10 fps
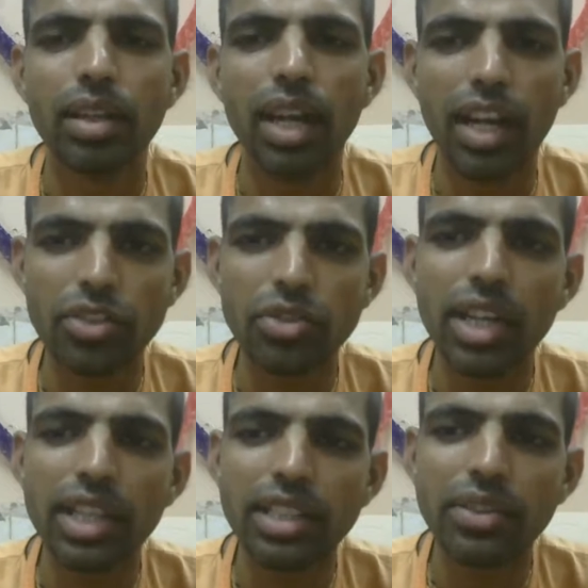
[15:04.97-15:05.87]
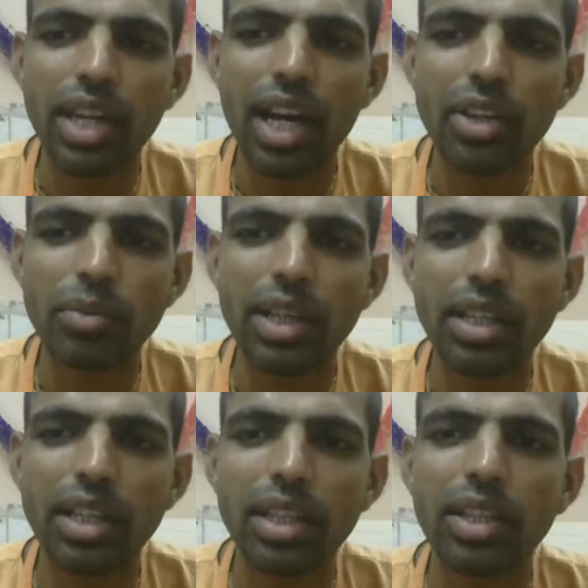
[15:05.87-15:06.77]
And Arjuna is giving
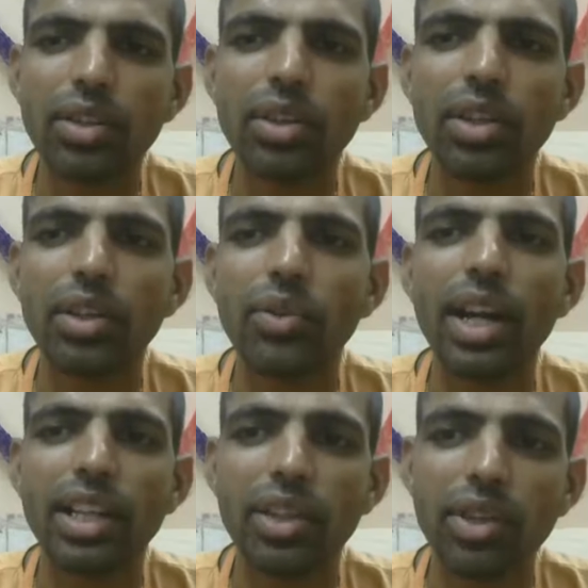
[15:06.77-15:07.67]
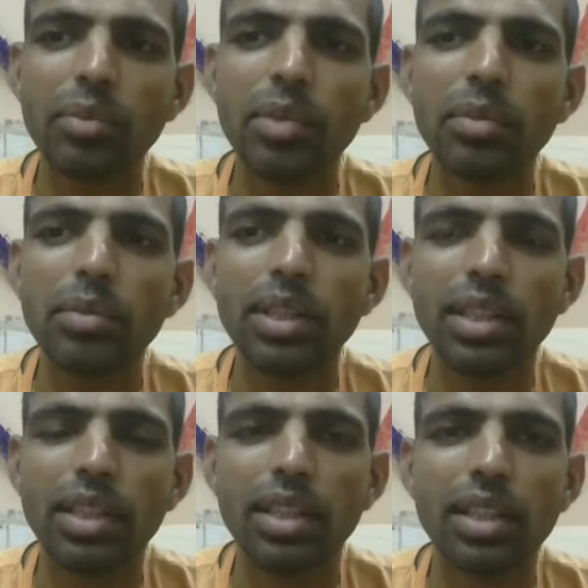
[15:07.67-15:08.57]
argument, whatever may be
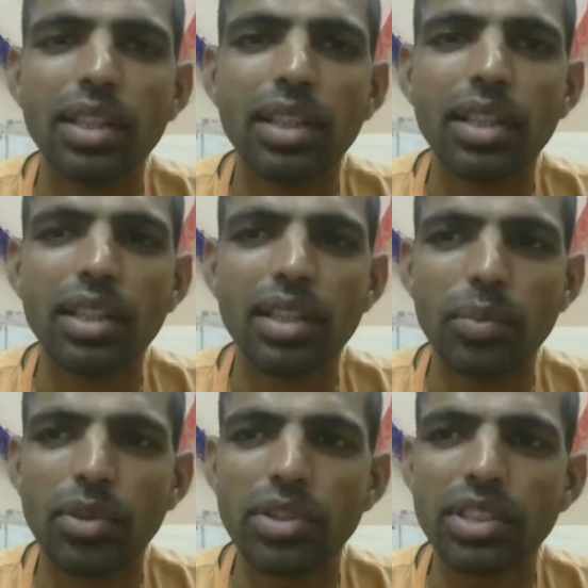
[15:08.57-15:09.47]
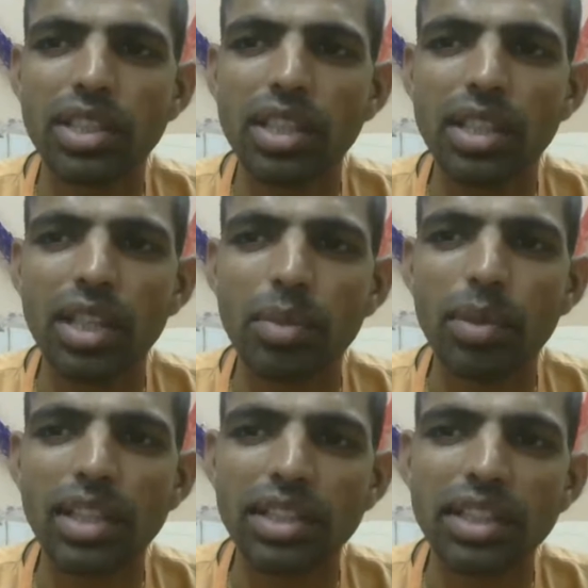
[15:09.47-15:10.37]
the position,
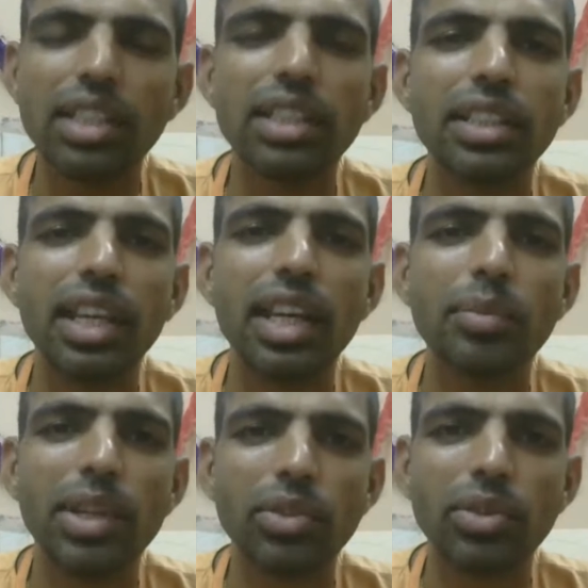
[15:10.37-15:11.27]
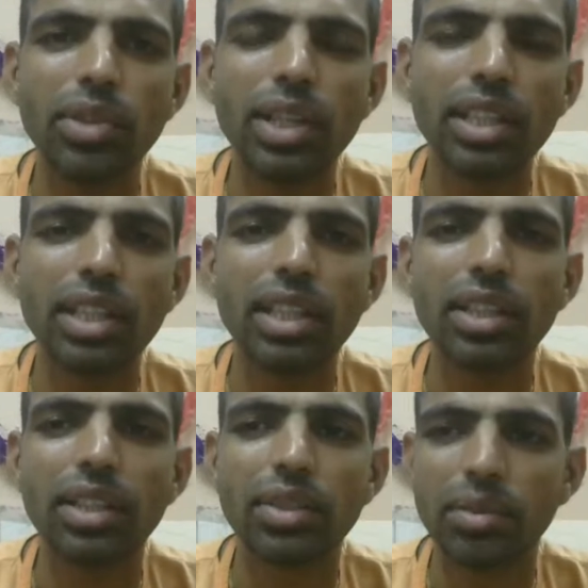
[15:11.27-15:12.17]
but still they are my guru and
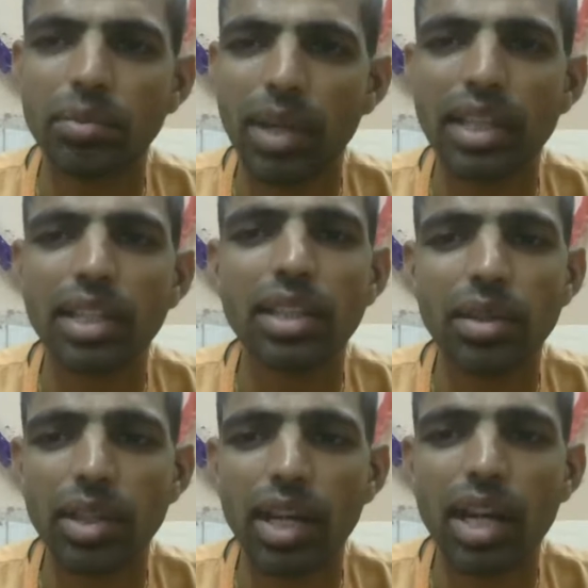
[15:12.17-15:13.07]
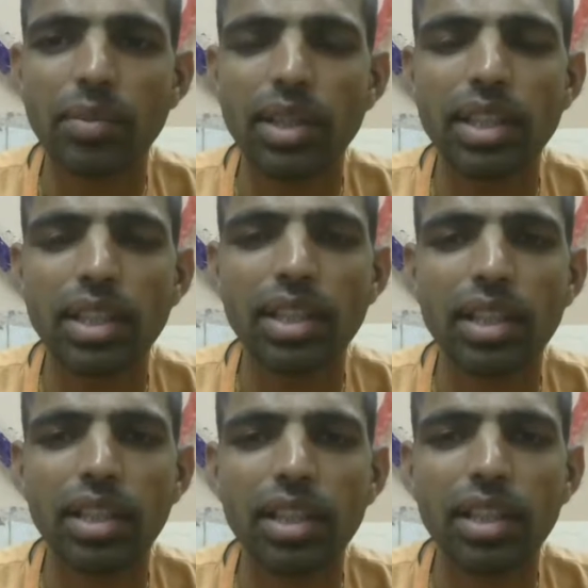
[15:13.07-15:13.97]
king, my grandfather.
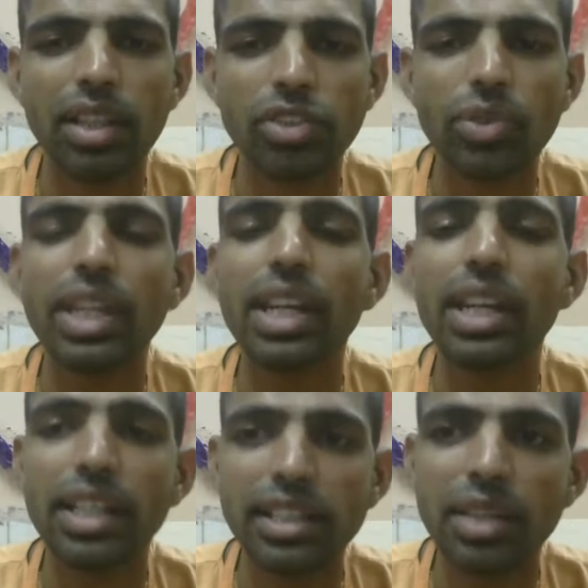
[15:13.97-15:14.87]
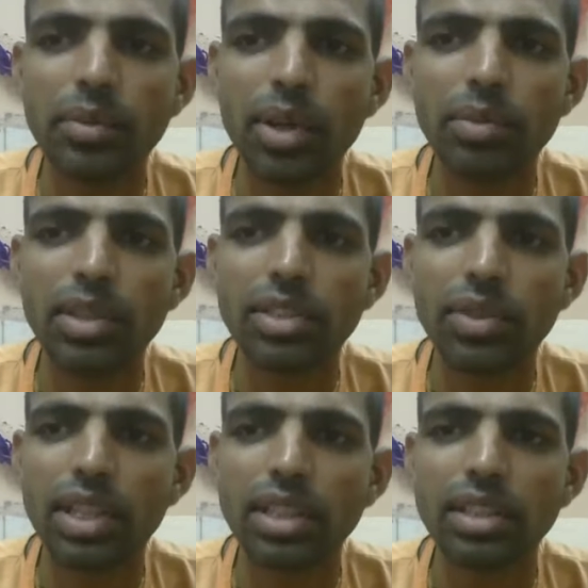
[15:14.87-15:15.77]
So we can understand from this
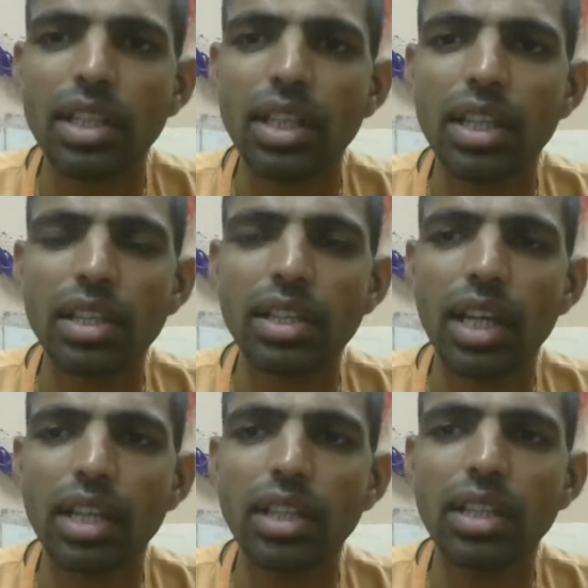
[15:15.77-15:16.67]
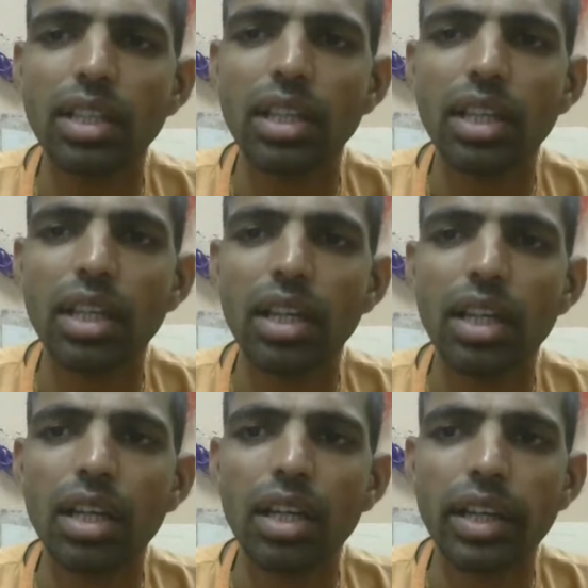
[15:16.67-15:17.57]
verse that
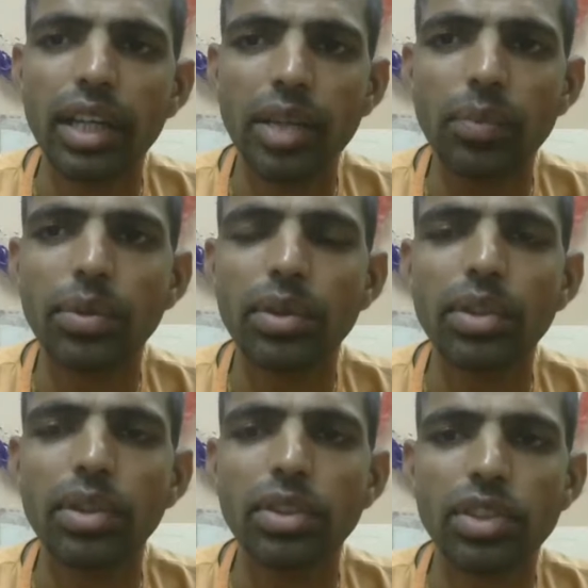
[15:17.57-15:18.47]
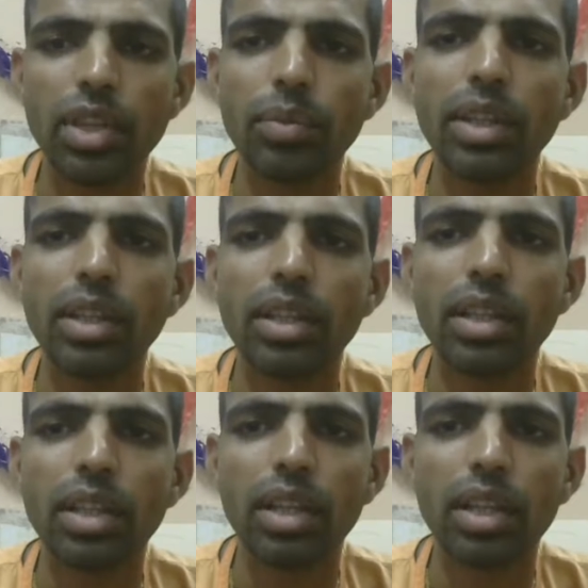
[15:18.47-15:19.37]
if someone,